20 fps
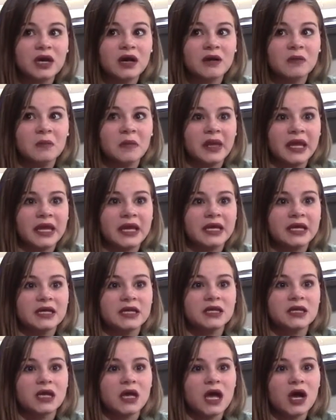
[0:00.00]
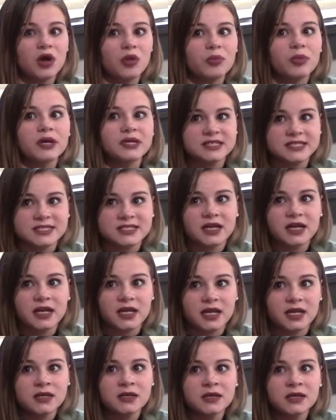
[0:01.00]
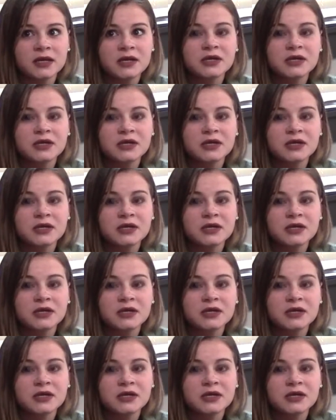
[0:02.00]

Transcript: come and help us study,